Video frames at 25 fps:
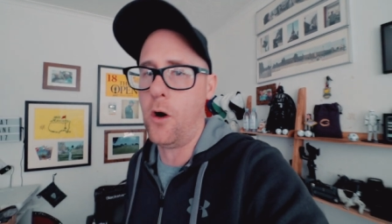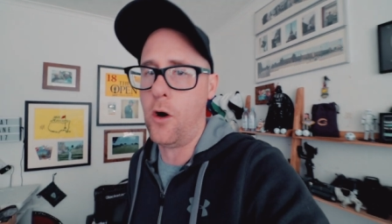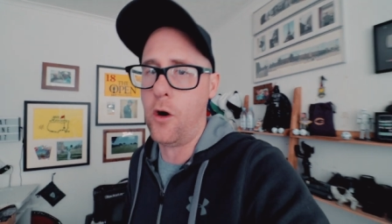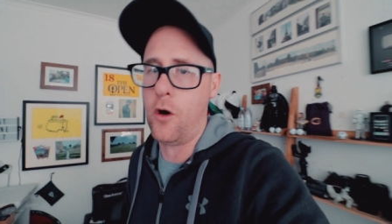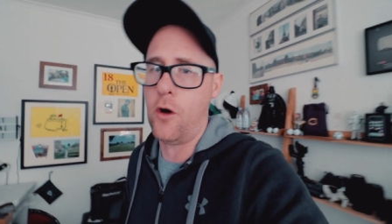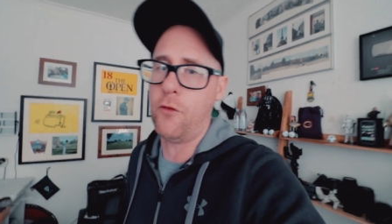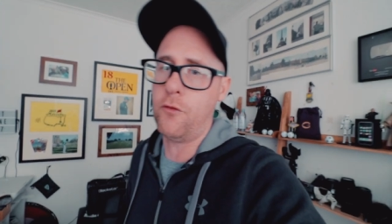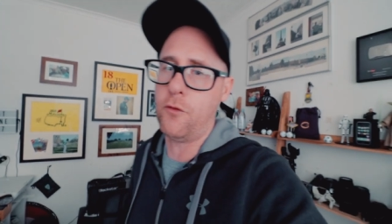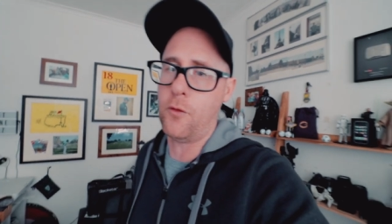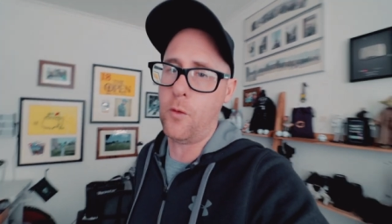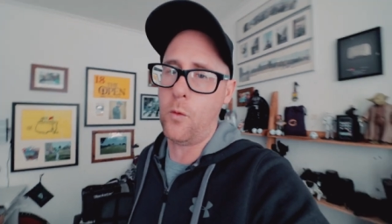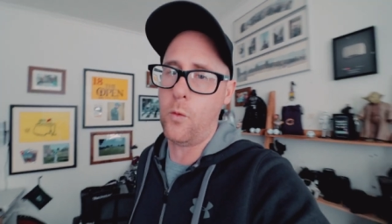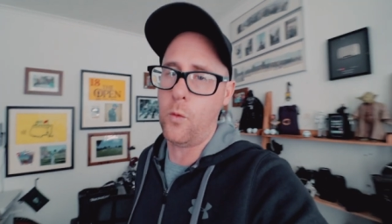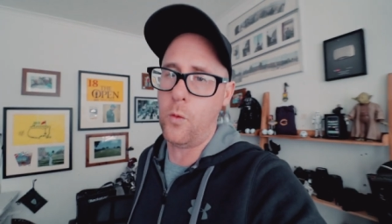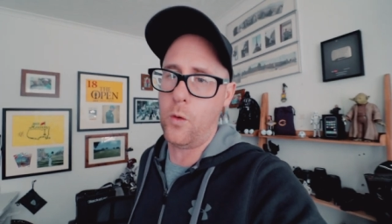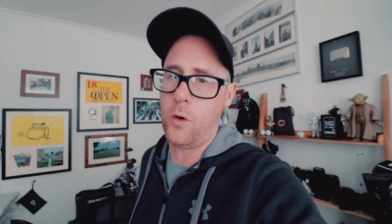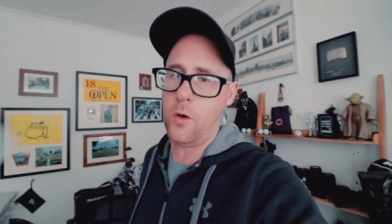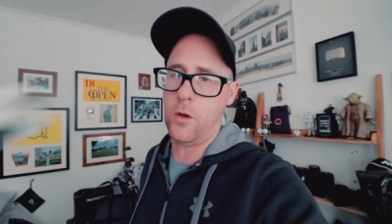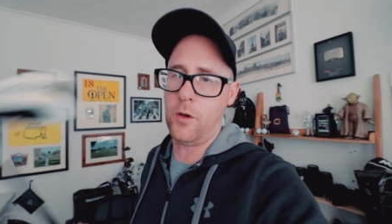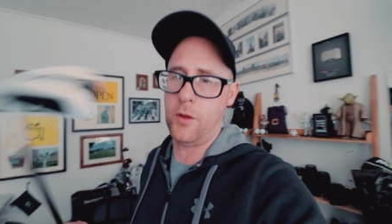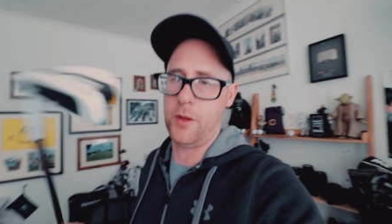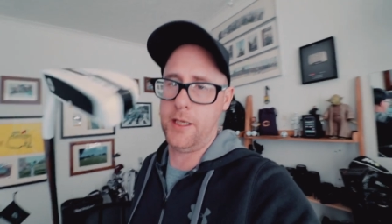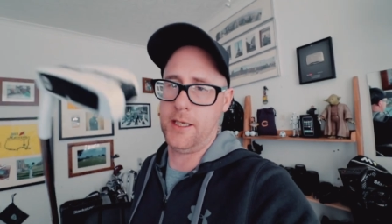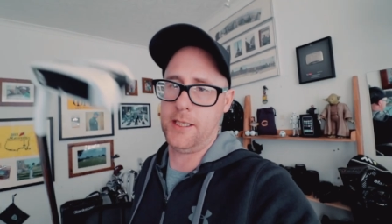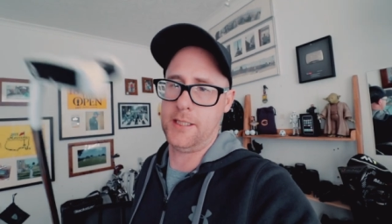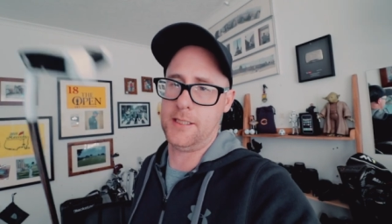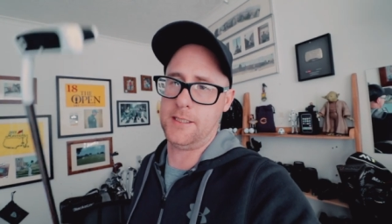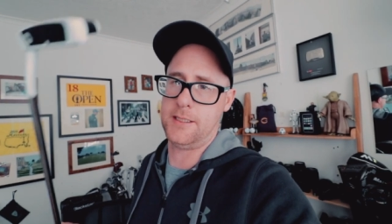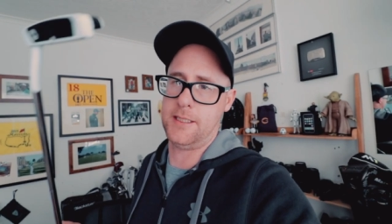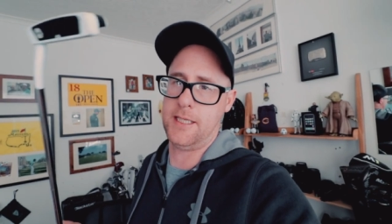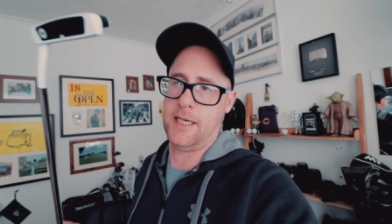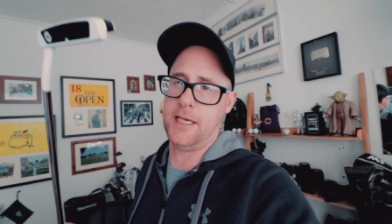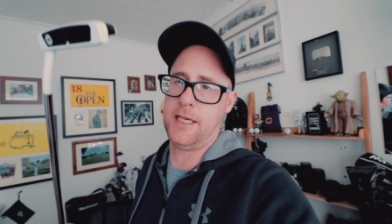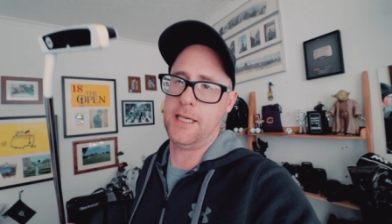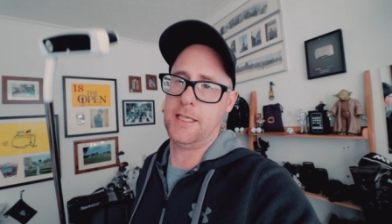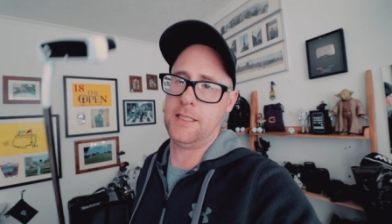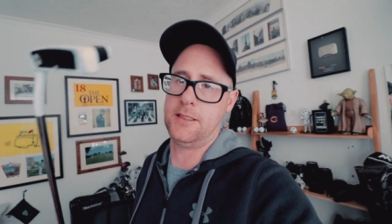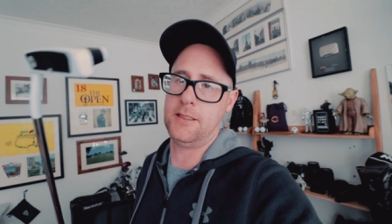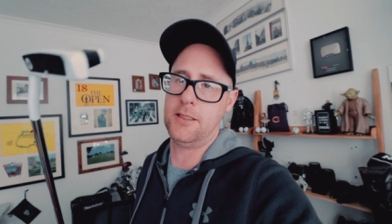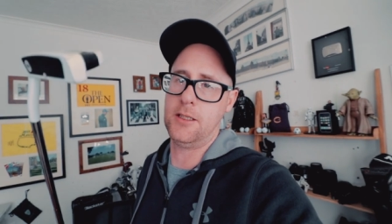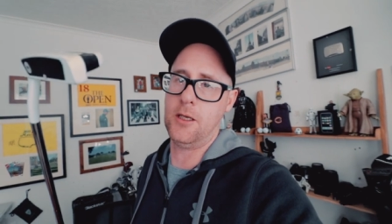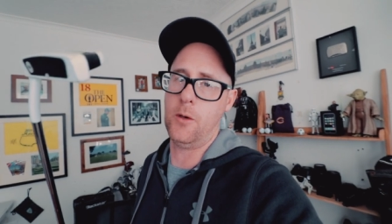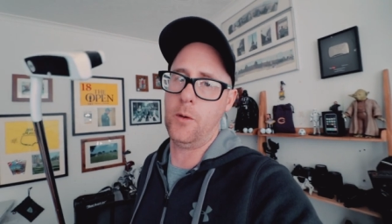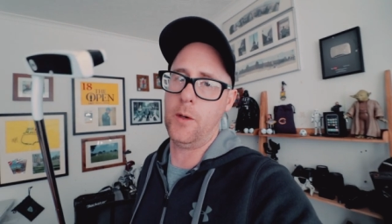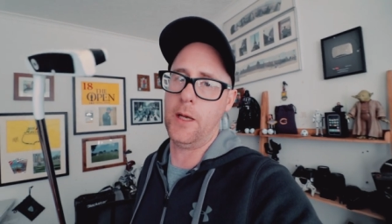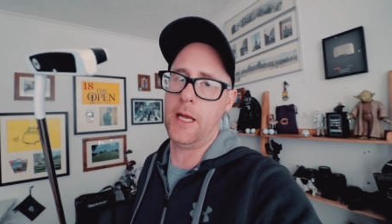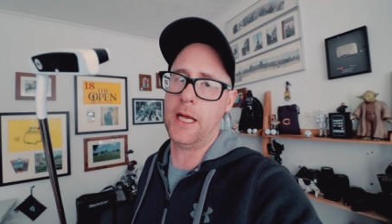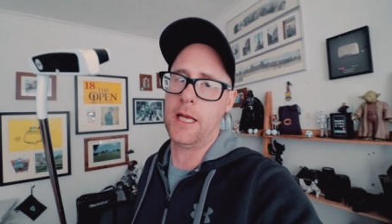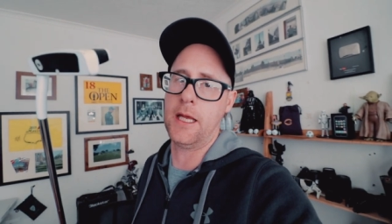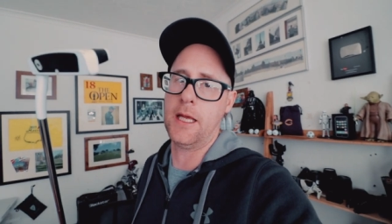of what this stick is
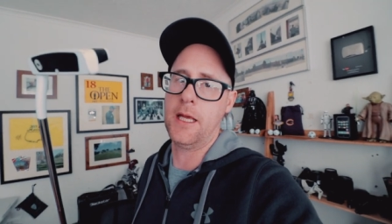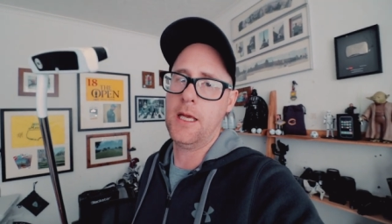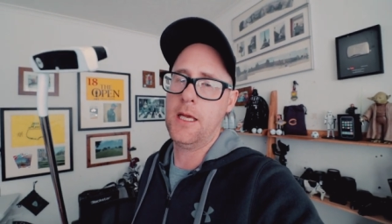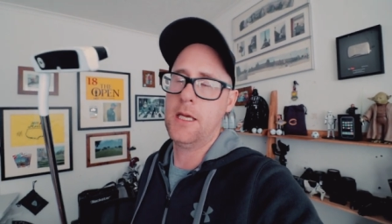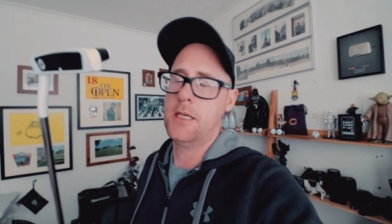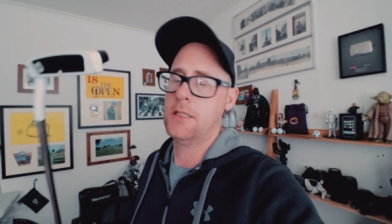doing.